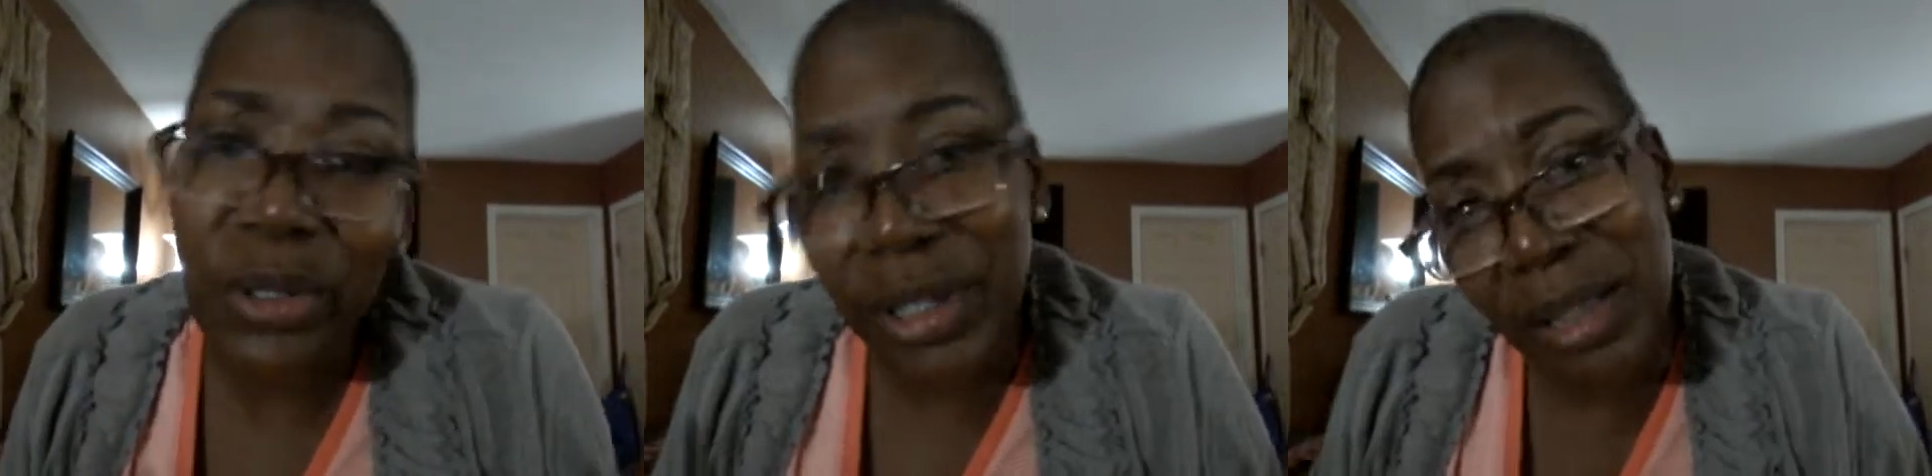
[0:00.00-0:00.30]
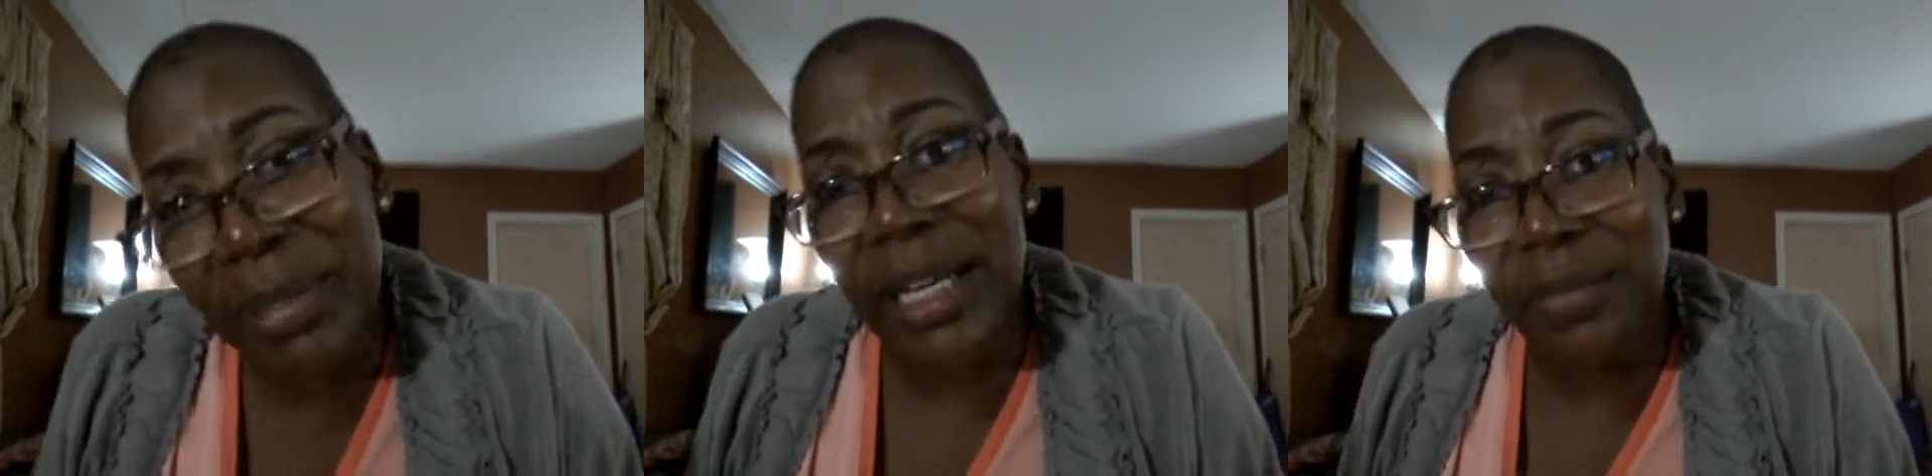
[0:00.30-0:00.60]
or
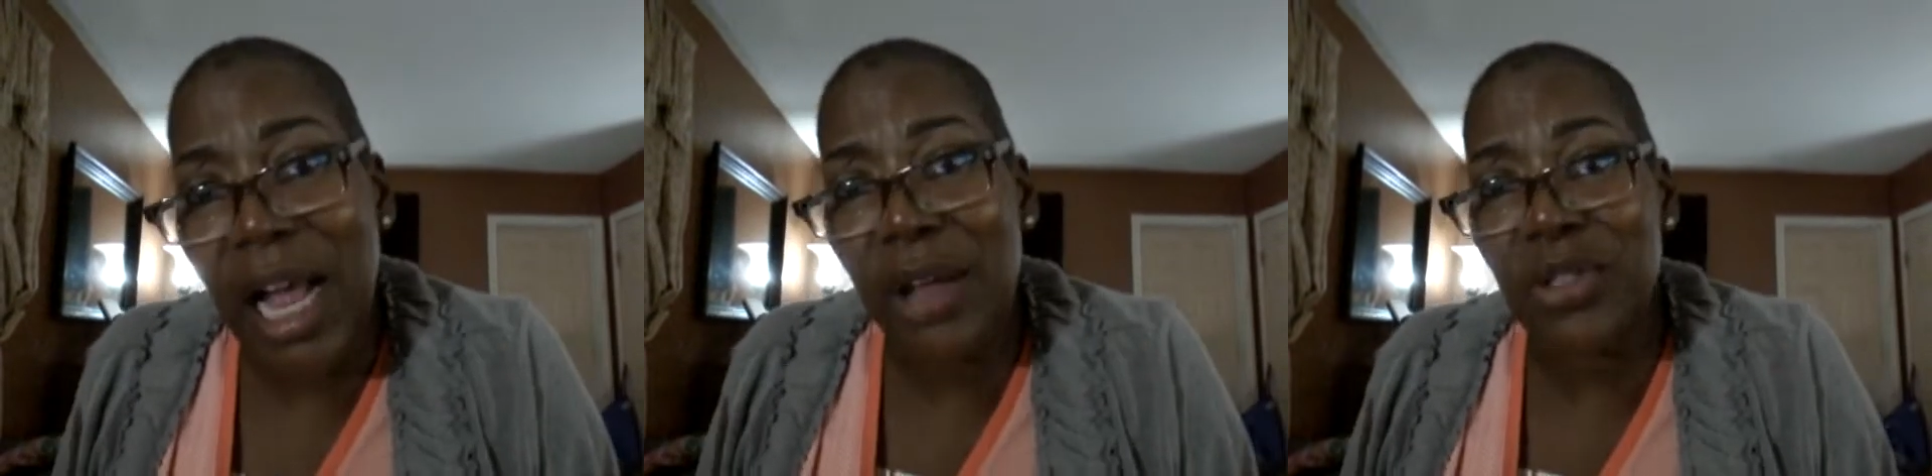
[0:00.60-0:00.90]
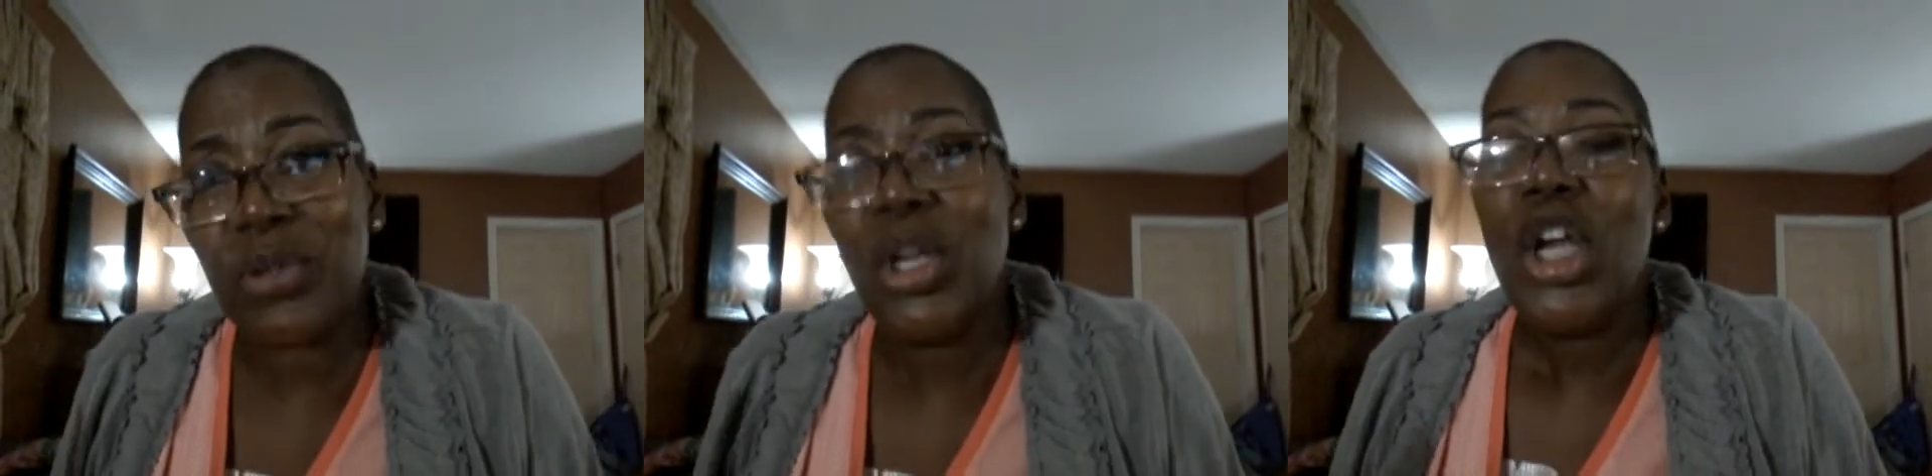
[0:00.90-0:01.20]
anybody
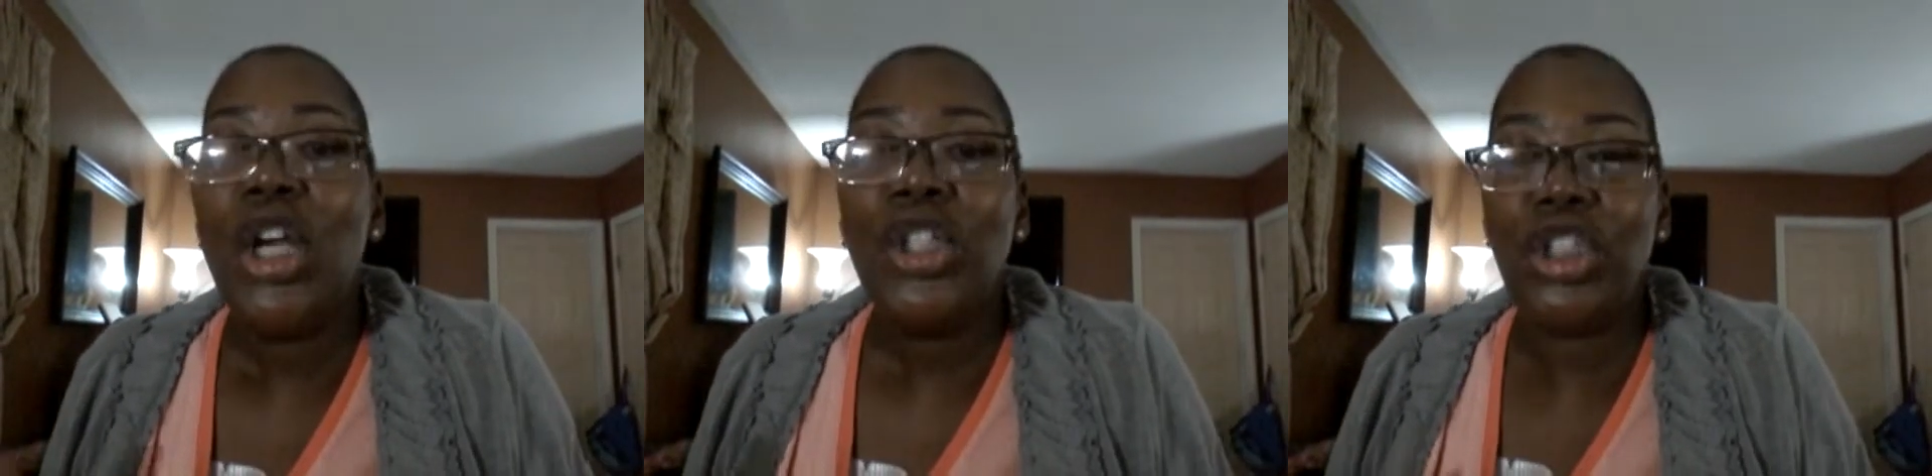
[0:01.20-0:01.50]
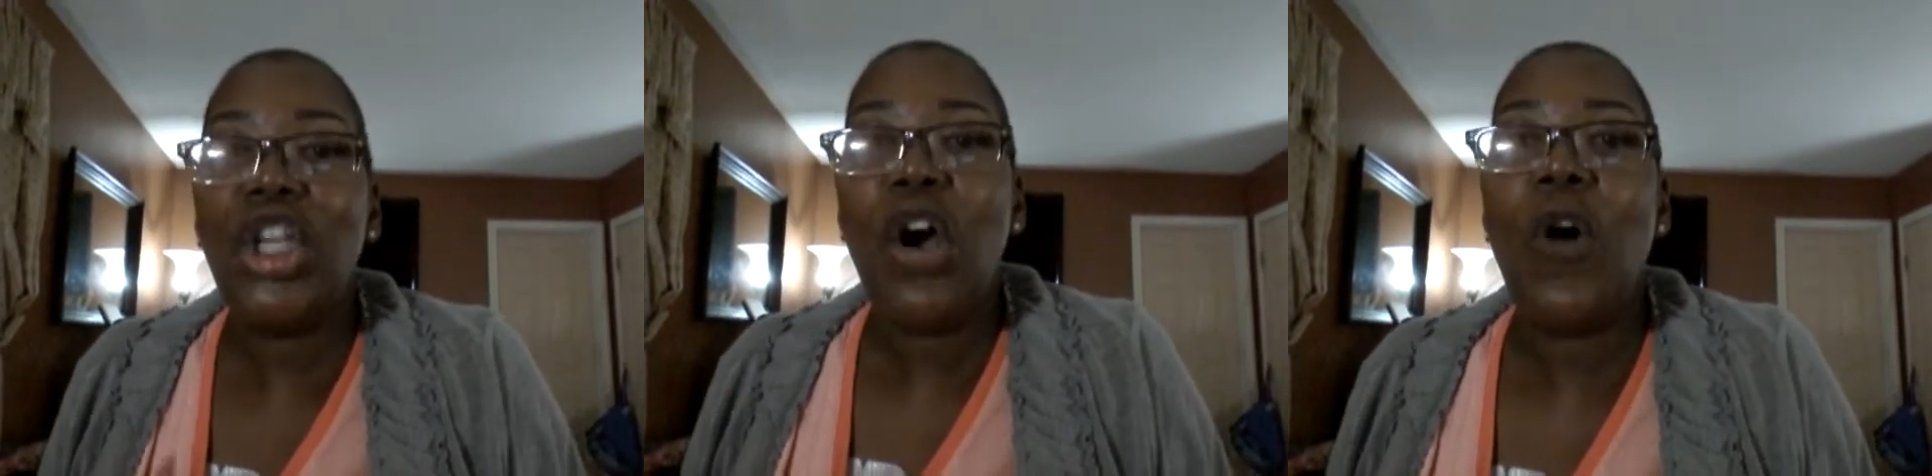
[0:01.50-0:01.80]
around you
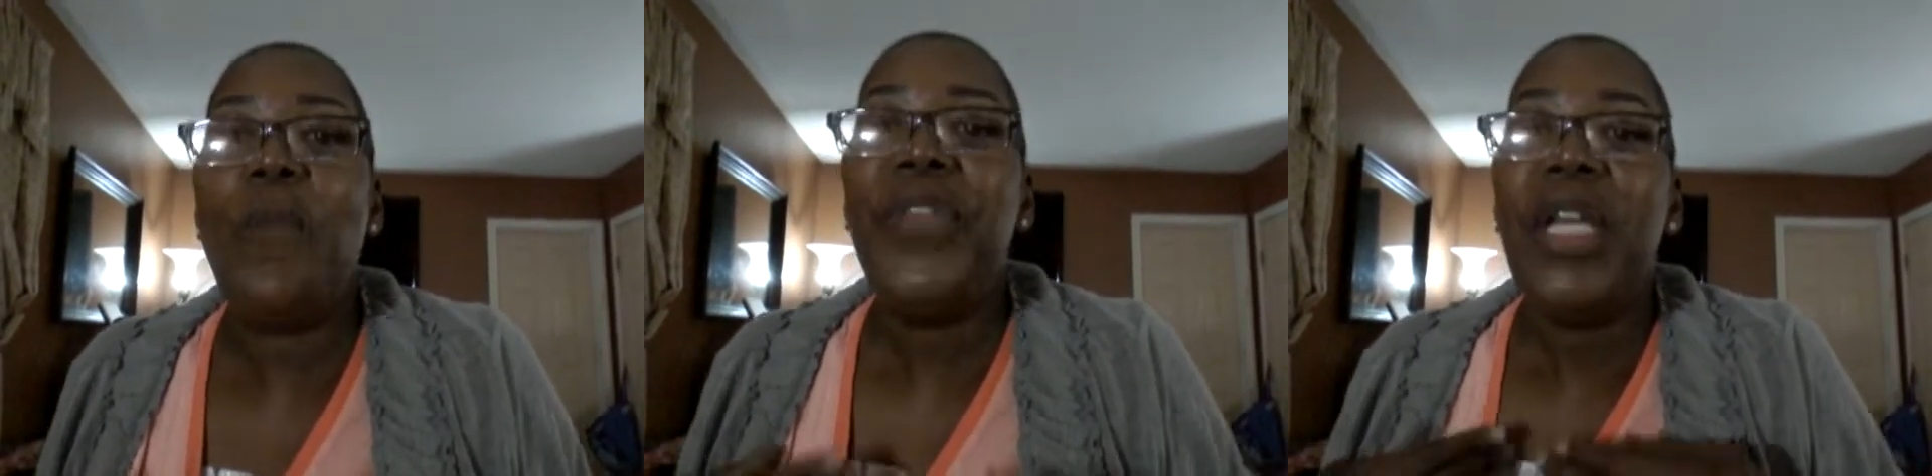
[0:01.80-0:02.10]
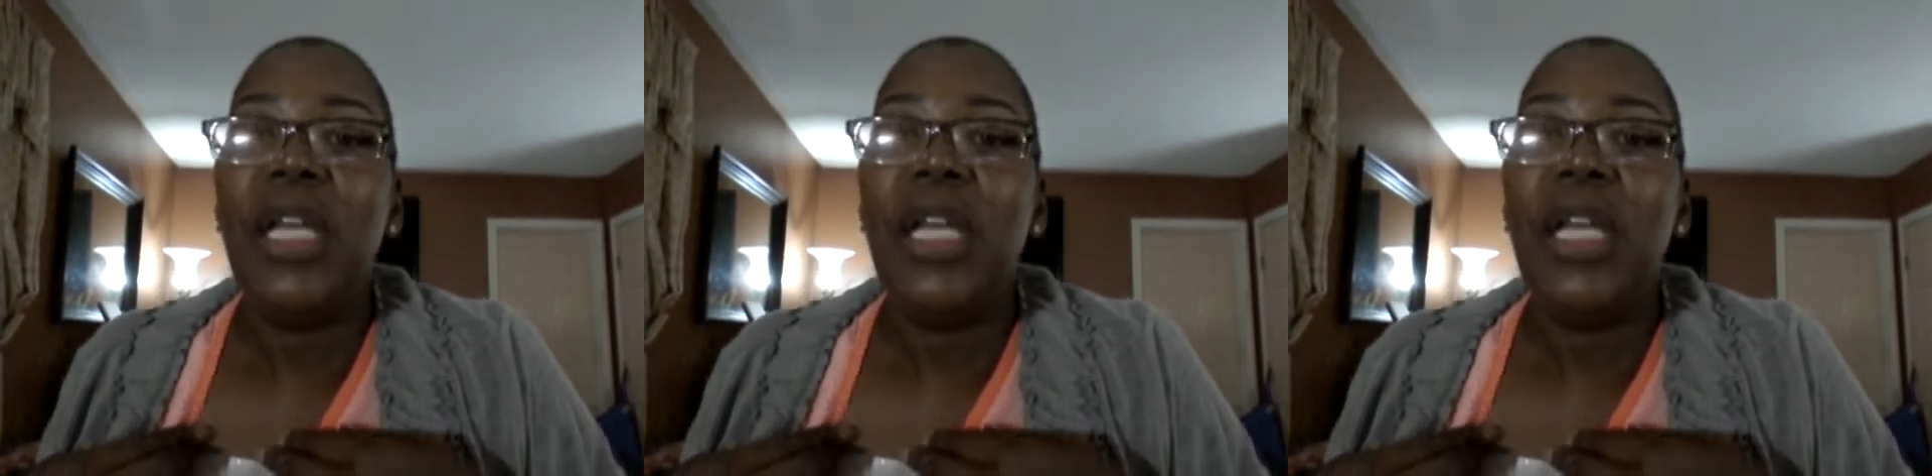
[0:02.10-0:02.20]
so